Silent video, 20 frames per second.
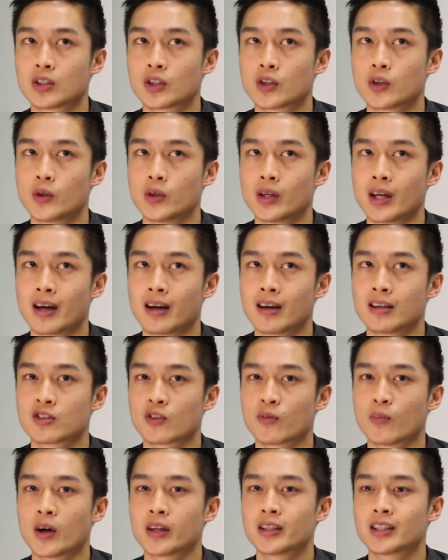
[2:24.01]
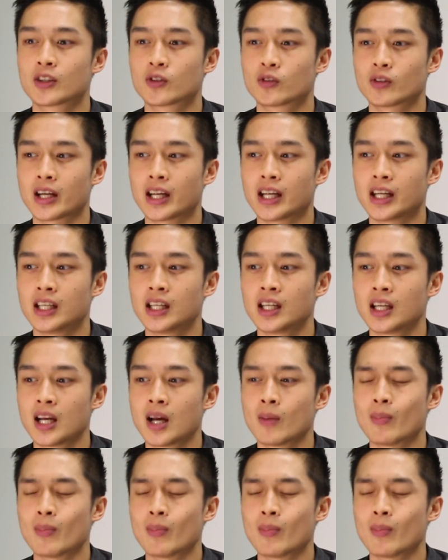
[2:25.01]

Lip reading: 2 years of my degree,